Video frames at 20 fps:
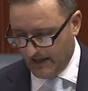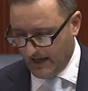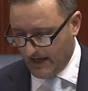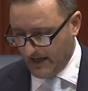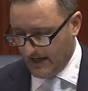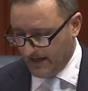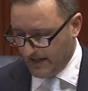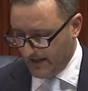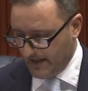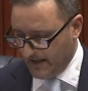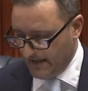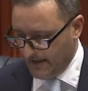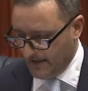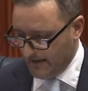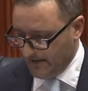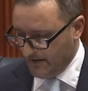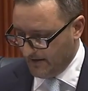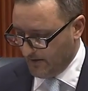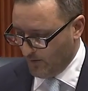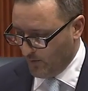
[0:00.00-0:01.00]
uh,
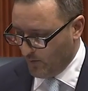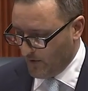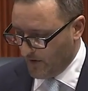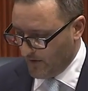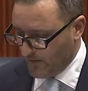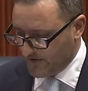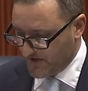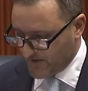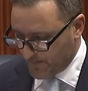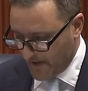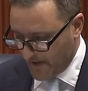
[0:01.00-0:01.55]
in the world